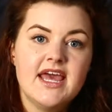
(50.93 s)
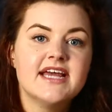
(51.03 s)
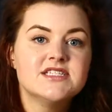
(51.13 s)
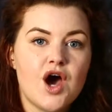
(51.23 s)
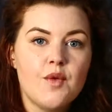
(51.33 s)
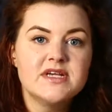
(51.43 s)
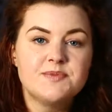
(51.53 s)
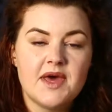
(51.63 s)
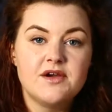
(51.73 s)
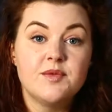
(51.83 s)
It's always
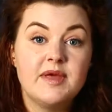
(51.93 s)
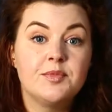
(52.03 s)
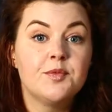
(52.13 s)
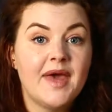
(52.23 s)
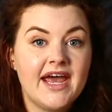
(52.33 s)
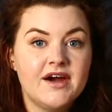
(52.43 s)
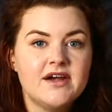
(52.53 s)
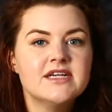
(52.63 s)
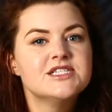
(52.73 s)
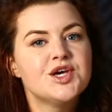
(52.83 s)
better to be prepared,
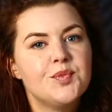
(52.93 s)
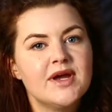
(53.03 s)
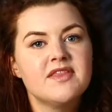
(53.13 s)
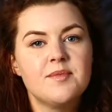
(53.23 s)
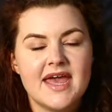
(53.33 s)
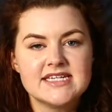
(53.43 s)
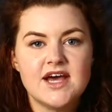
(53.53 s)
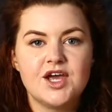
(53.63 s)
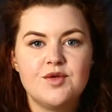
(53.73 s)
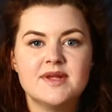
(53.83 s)
so bring the bank
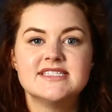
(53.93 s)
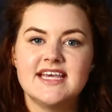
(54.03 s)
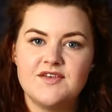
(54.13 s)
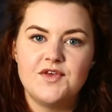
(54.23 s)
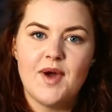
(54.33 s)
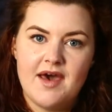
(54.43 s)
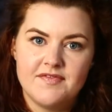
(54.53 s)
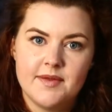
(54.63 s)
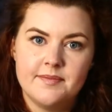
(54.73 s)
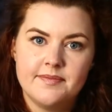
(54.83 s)
documents if you
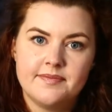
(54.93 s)
have them.